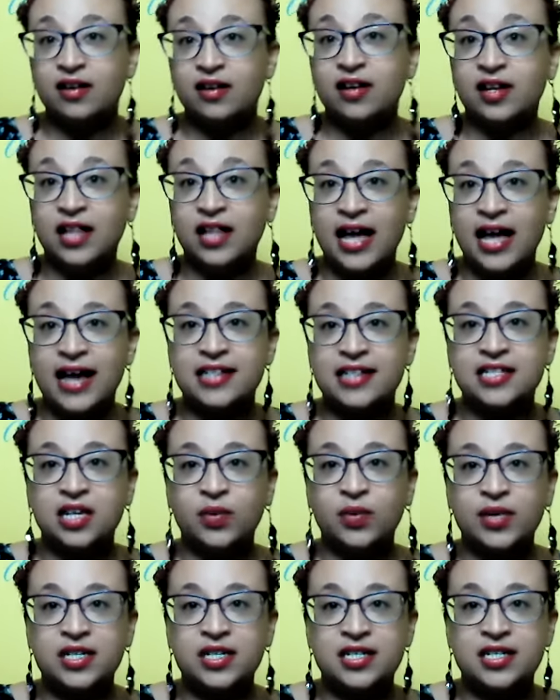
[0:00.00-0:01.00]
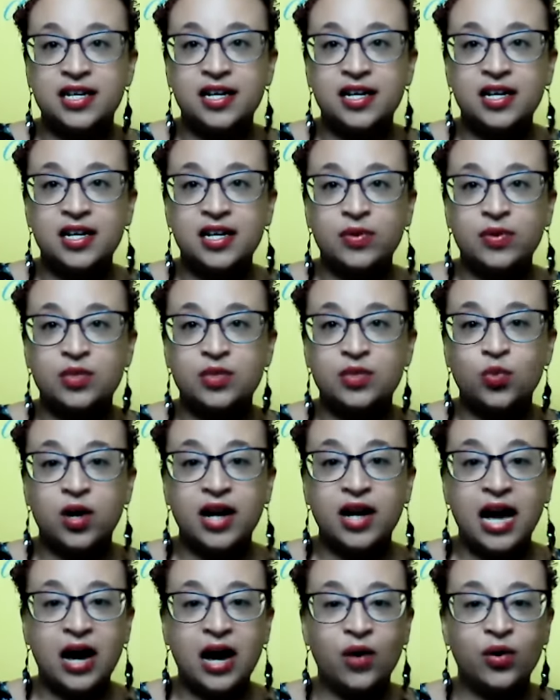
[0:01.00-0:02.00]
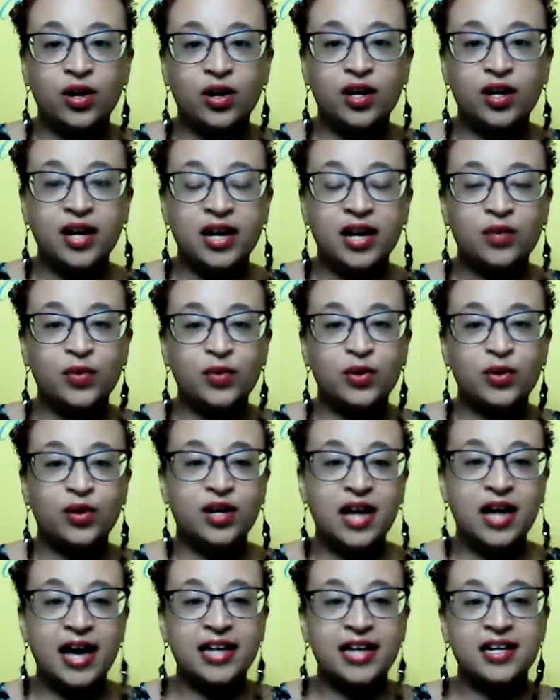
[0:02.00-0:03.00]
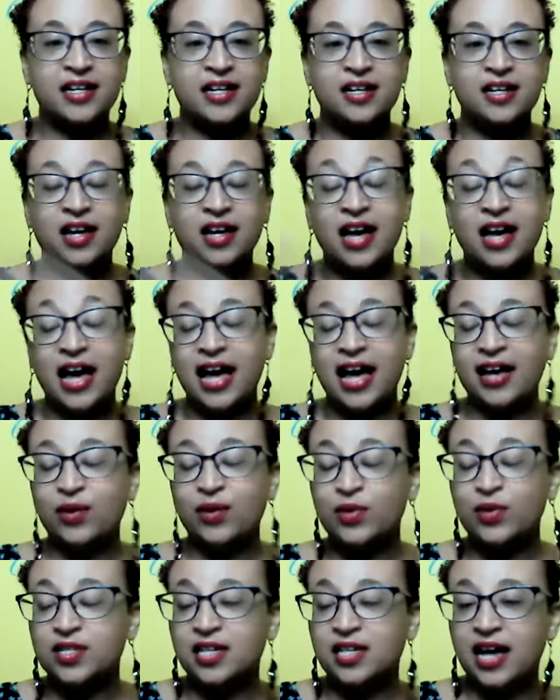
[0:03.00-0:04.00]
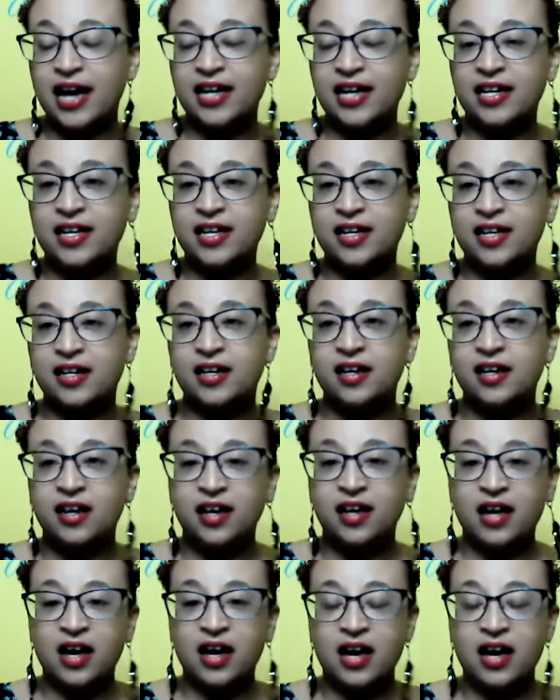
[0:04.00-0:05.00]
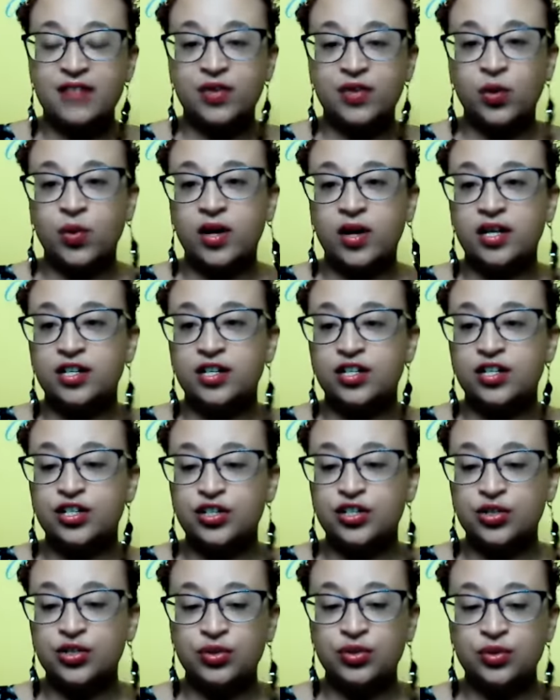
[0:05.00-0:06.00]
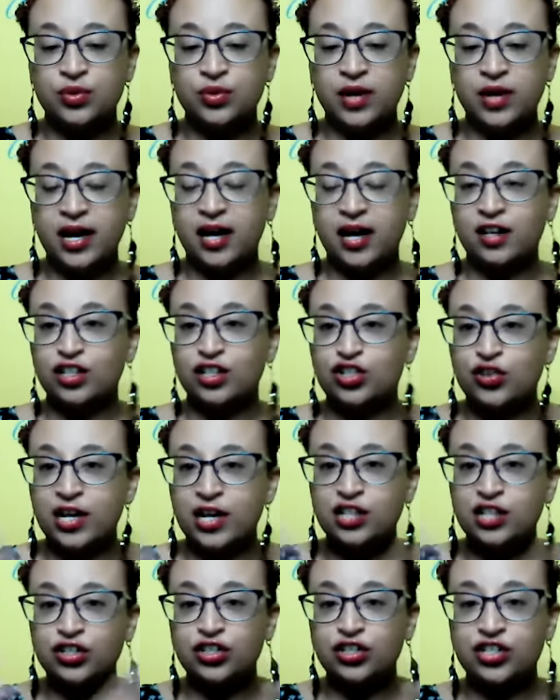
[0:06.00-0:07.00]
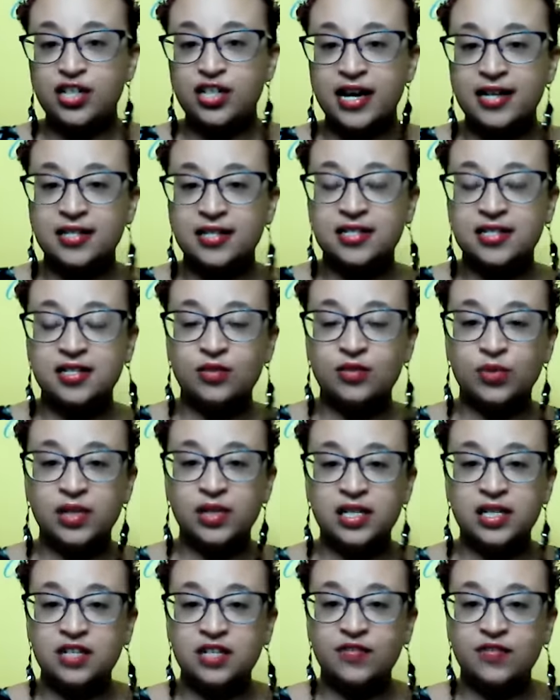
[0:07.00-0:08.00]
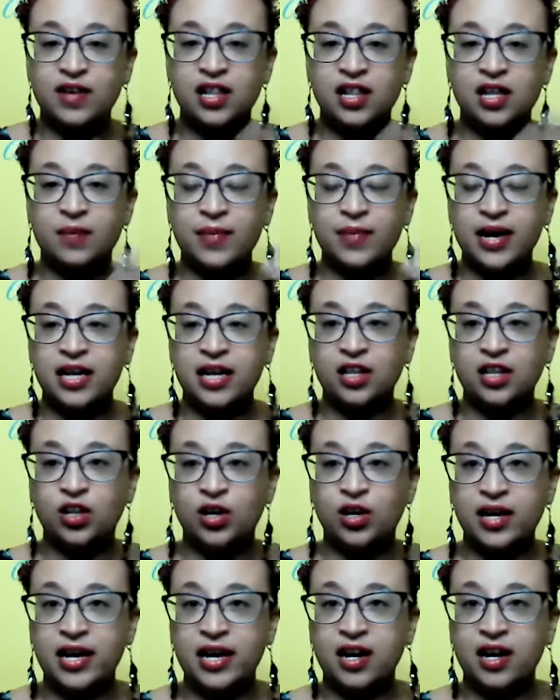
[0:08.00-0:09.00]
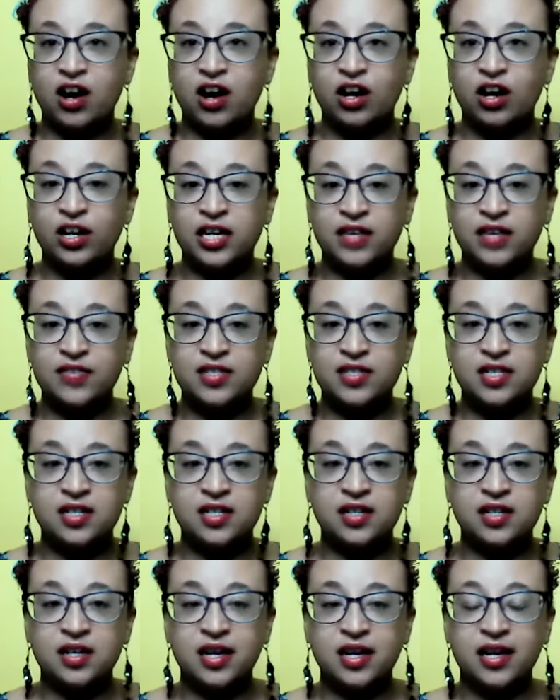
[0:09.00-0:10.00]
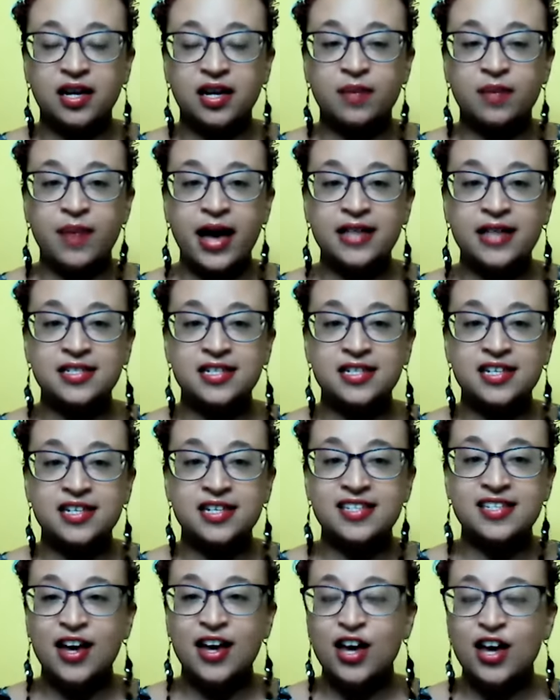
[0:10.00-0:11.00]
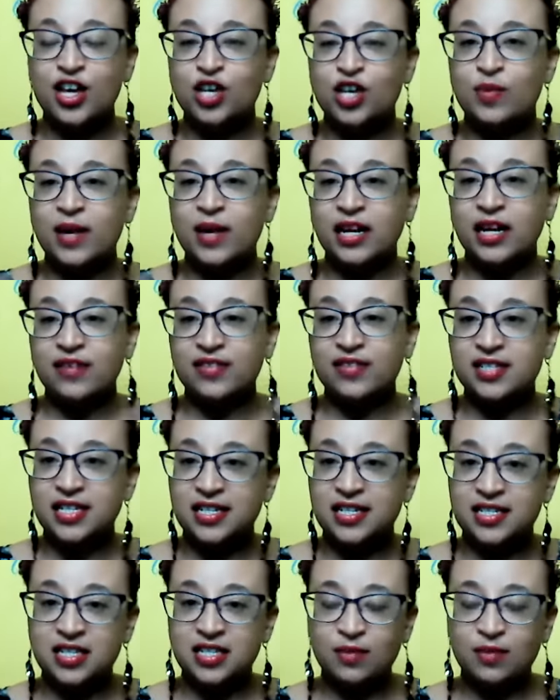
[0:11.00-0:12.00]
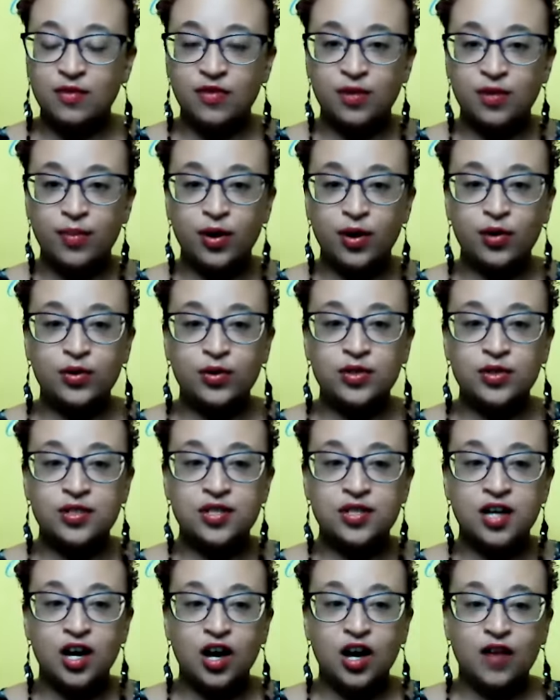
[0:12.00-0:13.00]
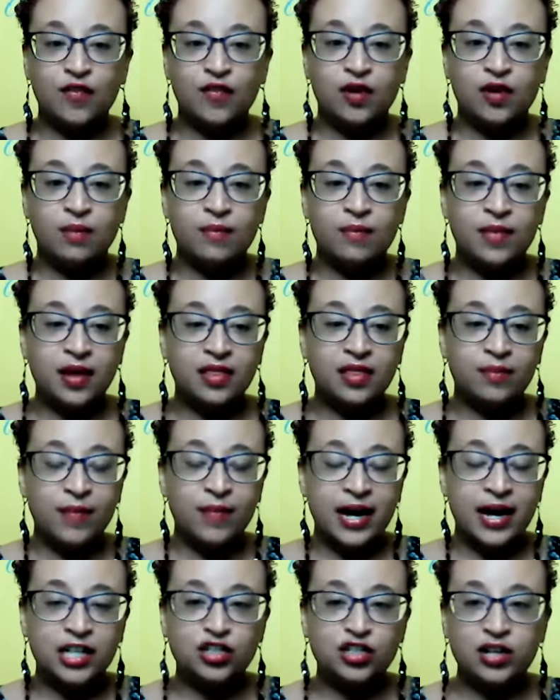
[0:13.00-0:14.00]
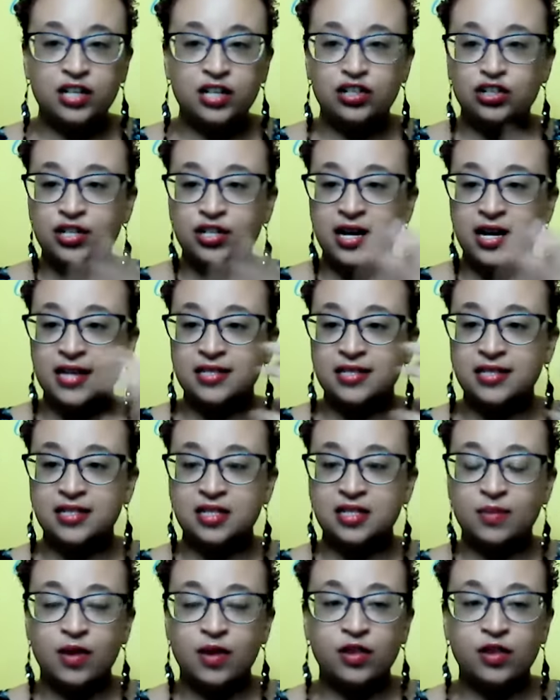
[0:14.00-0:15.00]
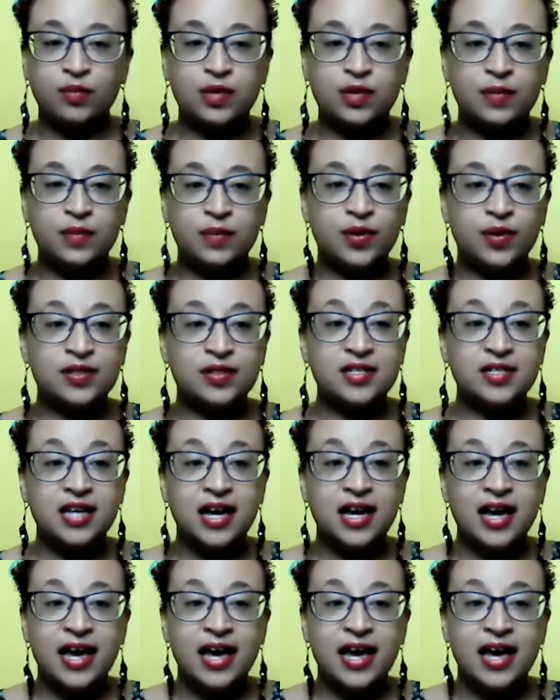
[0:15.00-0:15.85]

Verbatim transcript: class that we did. It was one hour, and we were guided. I was guiding everyone to do a treasure chest to really develop and look at our gifts and, and capacities. You might have seen some of the posts from my treasure chest and some other people's.